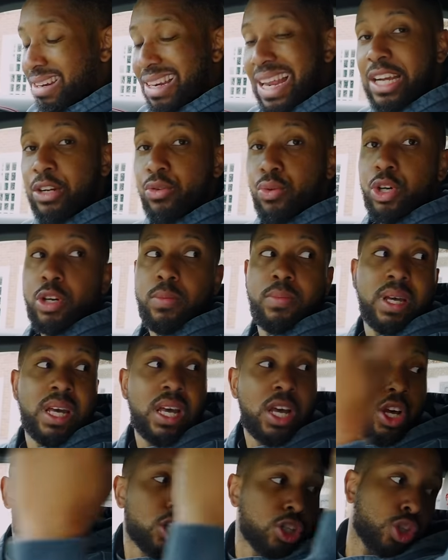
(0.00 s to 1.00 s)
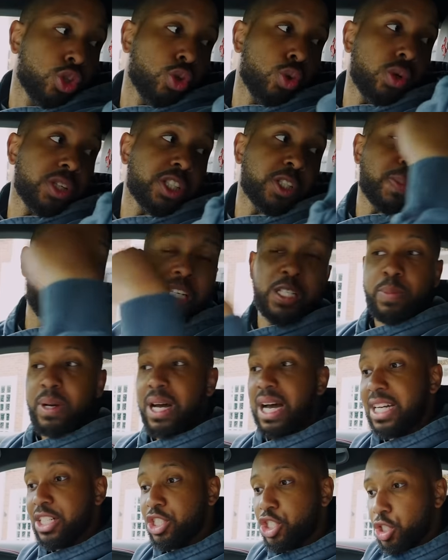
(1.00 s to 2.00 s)
legroom, storage space
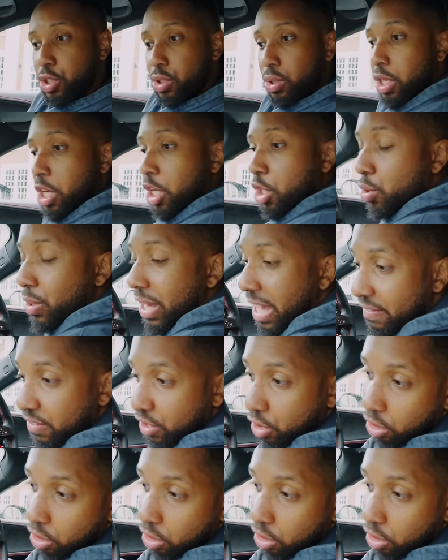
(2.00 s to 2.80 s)
behind you, you have a